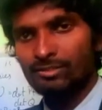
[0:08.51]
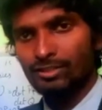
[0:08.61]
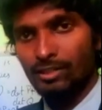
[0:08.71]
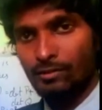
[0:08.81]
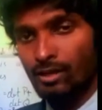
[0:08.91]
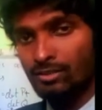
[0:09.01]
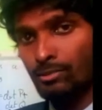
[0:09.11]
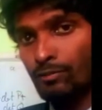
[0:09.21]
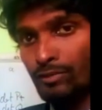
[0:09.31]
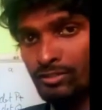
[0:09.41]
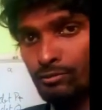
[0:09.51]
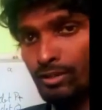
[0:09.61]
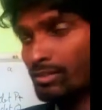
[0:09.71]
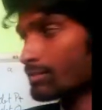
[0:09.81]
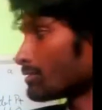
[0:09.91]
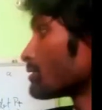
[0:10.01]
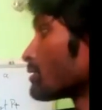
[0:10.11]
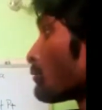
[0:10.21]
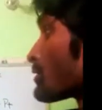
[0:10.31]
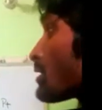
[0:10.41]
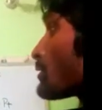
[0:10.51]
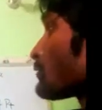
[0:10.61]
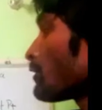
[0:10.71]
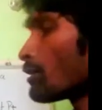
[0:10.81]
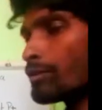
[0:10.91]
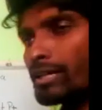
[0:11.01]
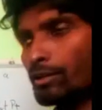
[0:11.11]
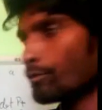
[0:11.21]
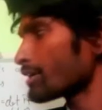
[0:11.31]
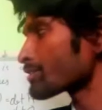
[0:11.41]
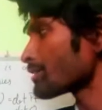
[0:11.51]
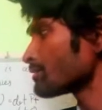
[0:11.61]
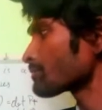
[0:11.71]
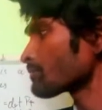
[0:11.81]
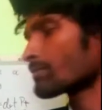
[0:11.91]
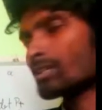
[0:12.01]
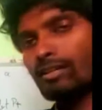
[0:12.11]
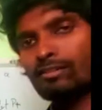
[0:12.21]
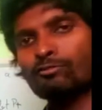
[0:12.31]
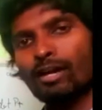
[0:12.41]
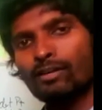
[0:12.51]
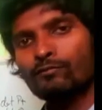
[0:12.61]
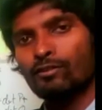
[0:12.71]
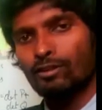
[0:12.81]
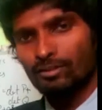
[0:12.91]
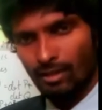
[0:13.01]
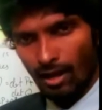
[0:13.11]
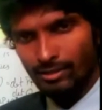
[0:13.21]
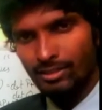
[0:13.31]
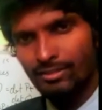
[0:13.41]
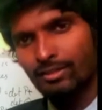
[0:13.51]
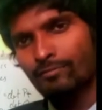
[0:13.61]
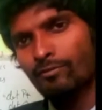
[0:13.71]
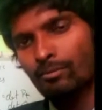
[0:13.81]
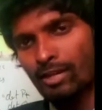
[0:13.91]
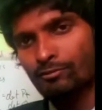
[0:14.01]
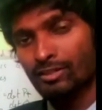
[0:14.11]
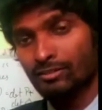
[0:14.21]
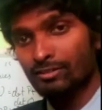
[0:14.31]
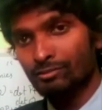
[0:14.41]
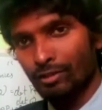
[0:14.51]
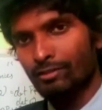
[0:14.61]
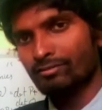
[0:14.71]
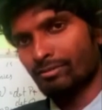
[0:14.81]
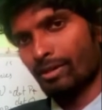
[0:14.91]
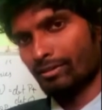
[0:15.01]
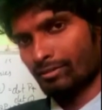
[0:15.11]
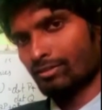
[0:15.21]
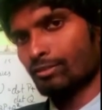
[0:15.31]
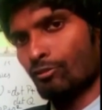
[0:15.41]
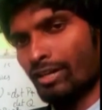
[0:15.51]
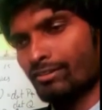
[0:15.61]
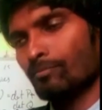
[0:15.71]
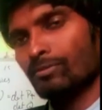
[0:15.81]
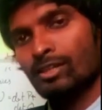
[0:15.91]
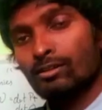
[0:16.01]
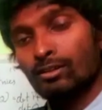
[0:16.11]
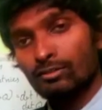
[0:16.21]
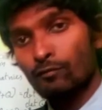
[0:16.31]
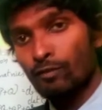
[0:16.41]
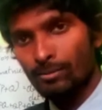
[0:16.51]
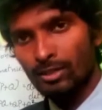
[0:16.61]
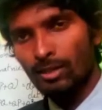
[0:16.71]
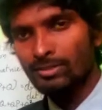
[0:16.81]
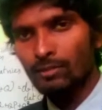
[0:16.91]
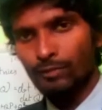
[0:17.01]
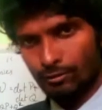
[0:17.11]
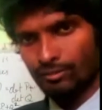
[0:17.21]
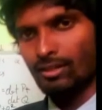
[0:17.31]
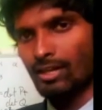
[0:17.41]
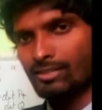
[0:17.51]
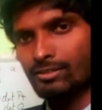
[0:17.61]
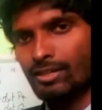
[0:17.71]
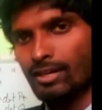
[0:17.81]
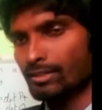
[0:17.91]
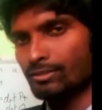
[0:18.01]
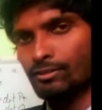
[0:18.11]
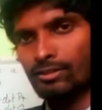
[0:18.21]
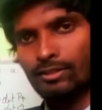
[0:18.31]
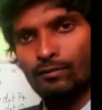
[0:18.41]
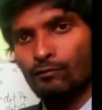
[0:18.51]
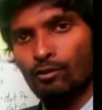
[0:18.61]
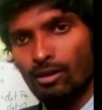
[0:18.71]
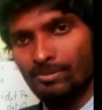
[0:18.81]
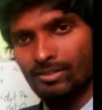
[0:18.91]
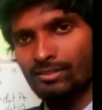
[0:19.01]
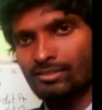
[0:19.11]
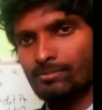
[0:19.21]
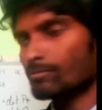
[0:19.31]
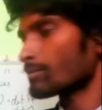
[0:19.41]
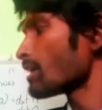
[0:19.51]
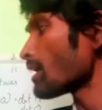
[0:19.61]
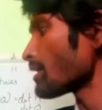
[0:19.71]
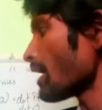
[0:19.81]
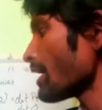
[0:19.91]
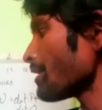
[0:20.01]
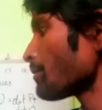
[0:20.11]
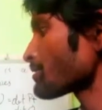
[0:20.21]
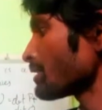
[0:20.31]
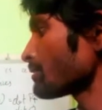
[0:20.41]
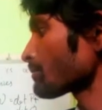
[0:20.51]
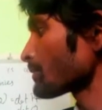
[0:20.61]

So they have asked about which of the following equation is right for the identity for matrices 3 cross 2 matrices, is it right? So from the option we do select, okay, so given 4 options, A option.